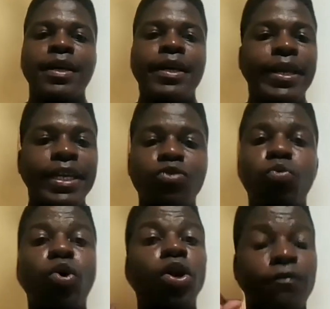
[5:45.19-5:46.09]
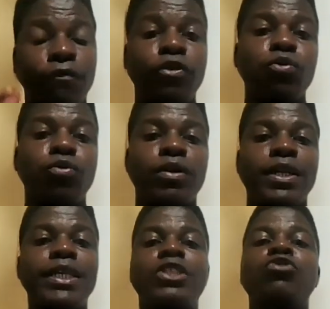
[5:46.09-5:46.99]
his worldview
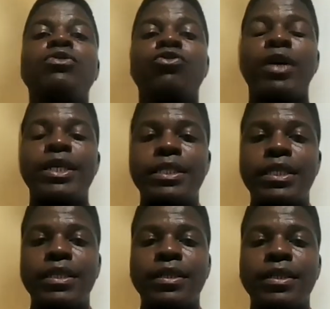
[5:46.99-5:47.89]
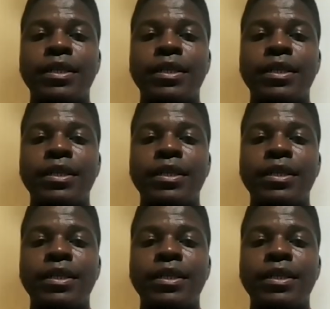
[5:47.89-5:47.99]
into his writing,